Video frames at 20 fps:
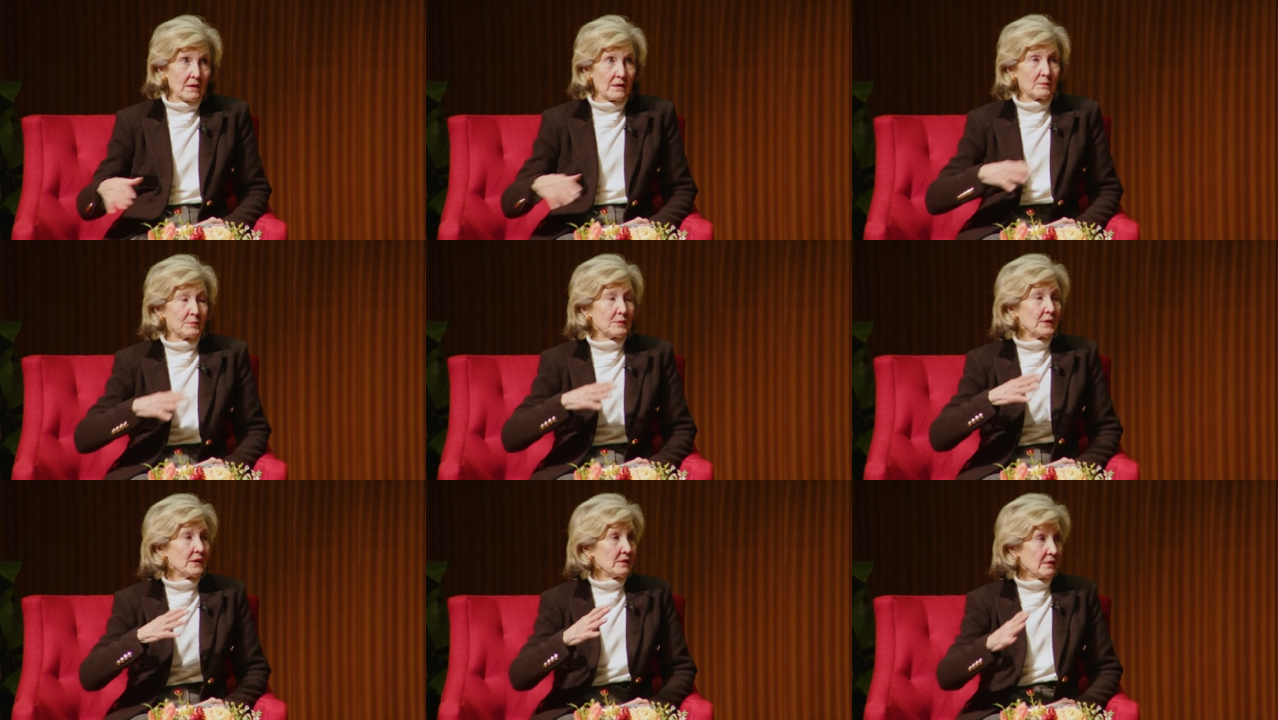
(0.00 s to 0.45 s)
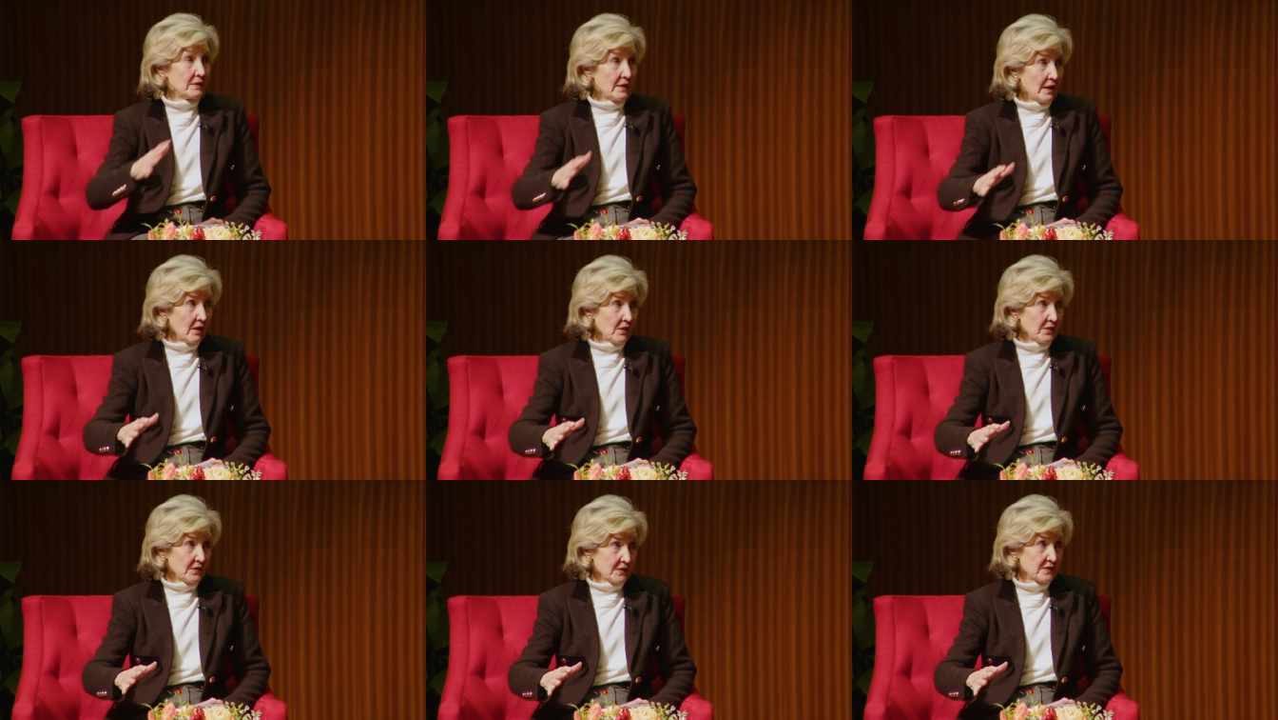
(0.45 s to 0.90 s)
I mean,
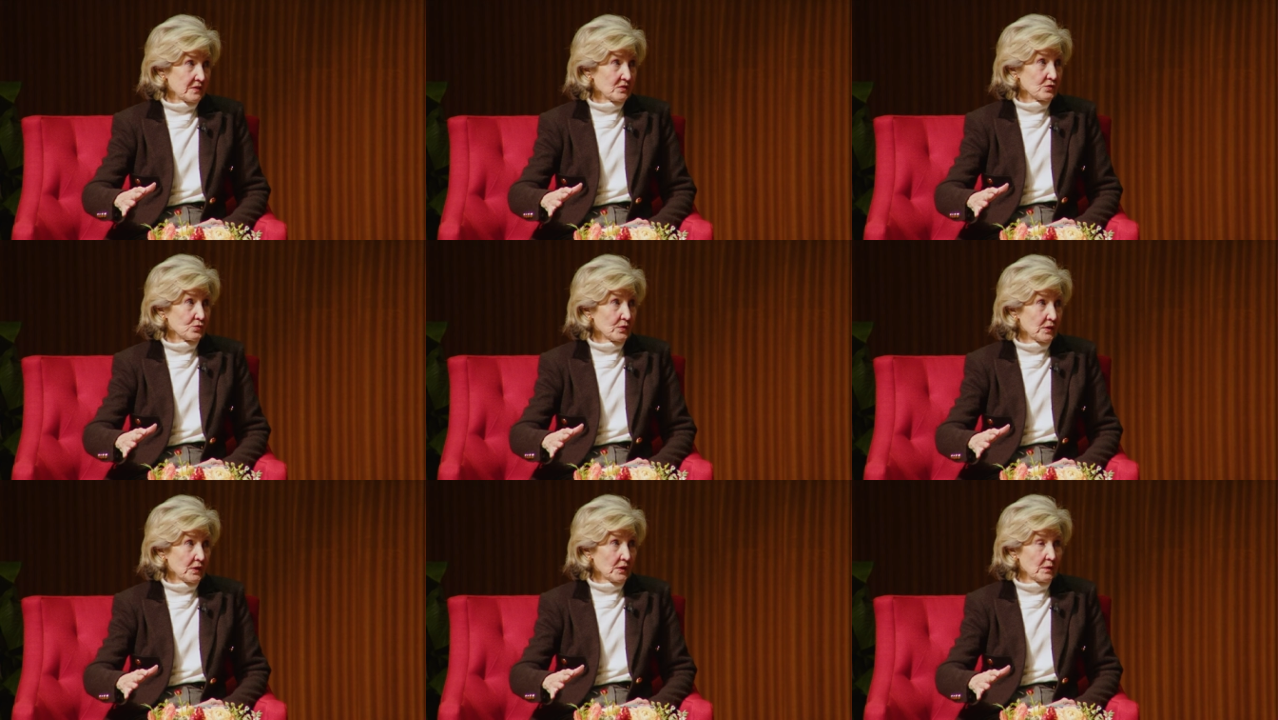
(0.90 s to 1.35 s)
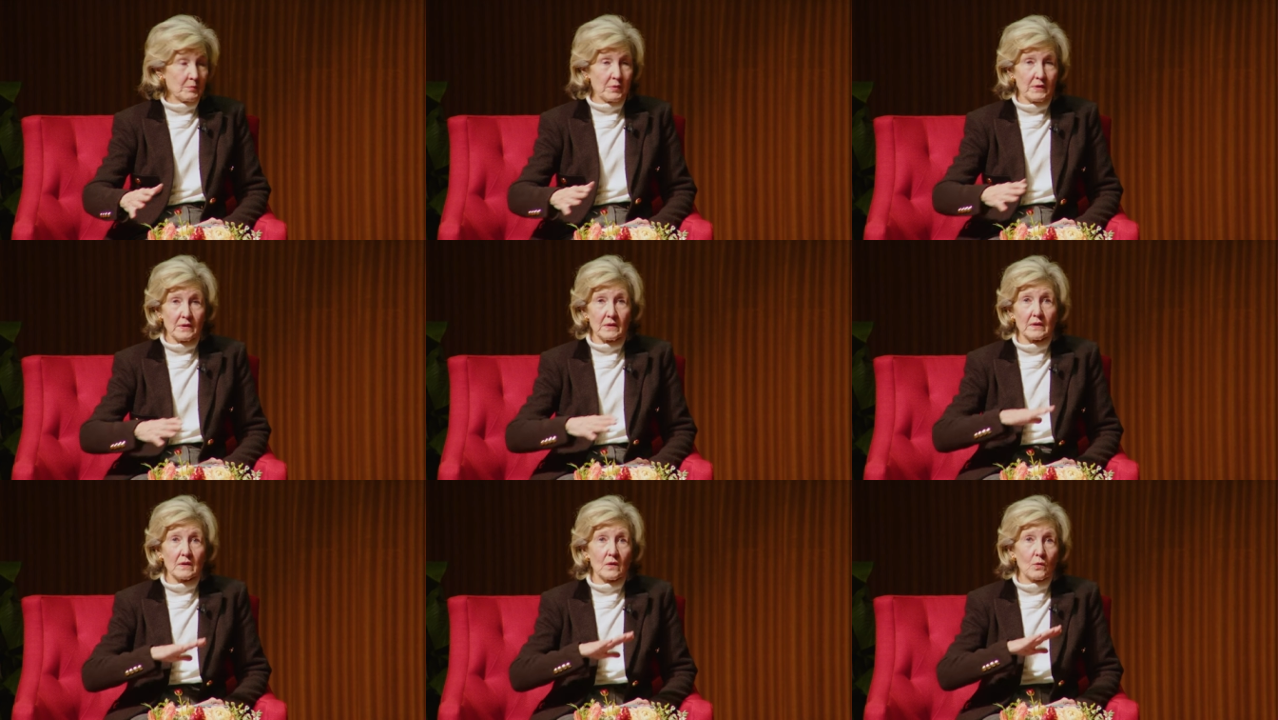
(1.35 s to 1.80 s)
now this is really
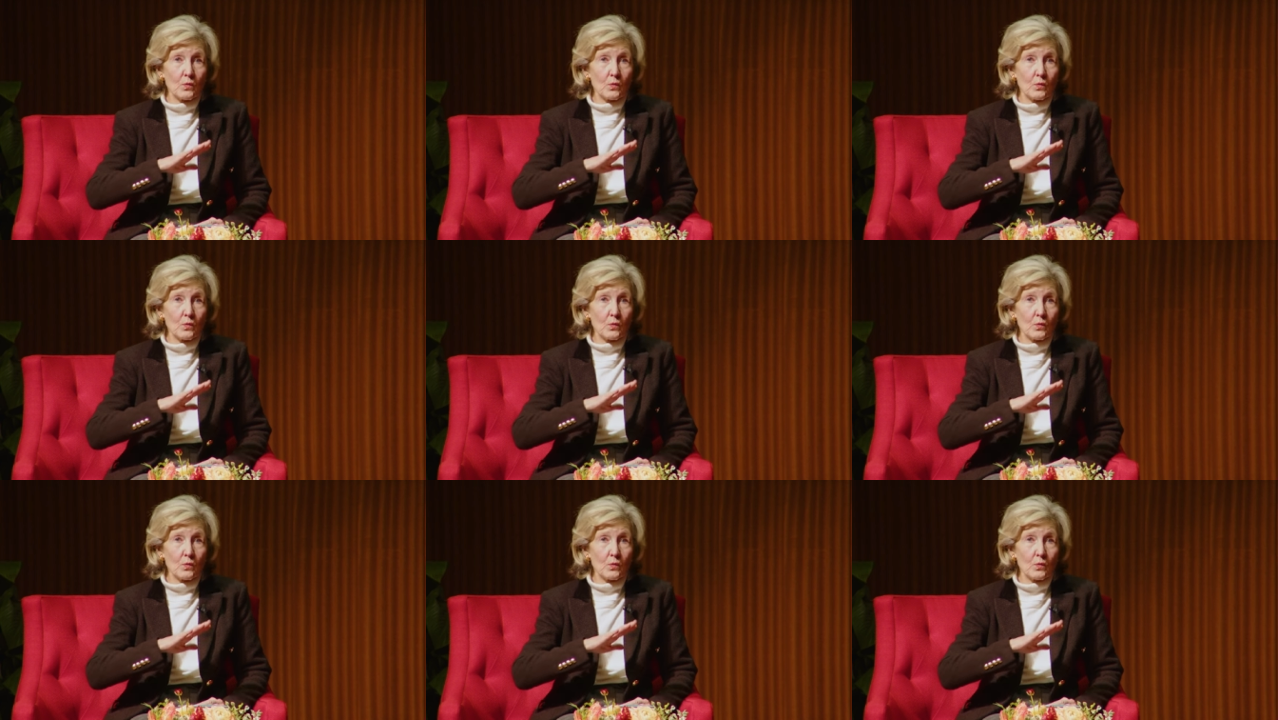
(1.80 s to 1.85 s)
big.